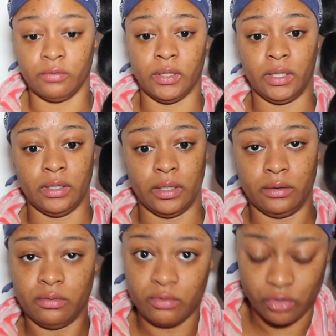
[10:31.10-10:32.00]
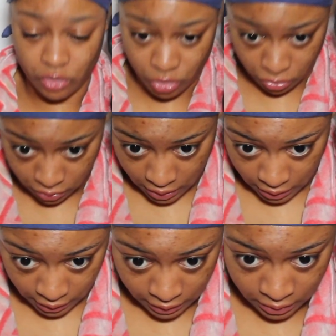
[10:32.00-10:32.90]
of like that, just so
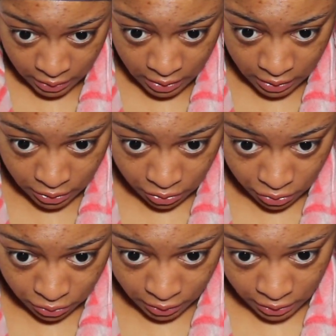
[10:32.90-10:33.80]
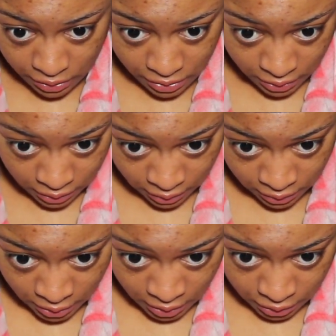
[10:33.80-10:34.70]
that, you know, it doesn't,
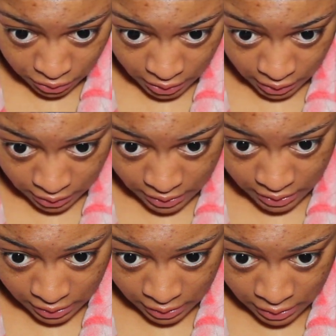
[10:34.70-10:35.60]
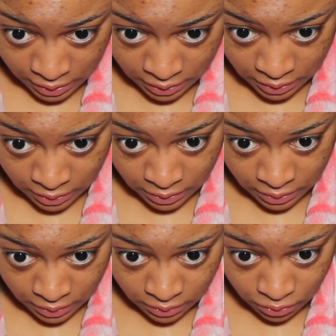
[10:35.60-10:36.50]
you can't see
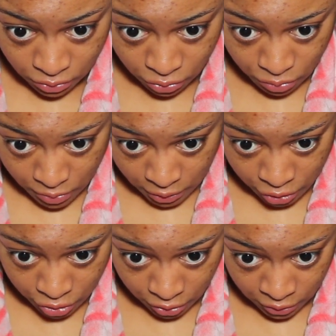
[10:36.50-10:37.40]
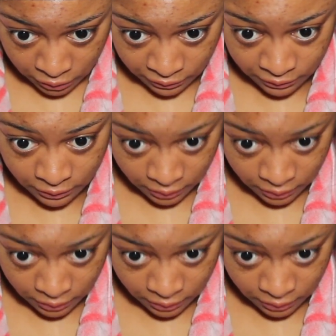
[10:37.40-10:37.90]
too much of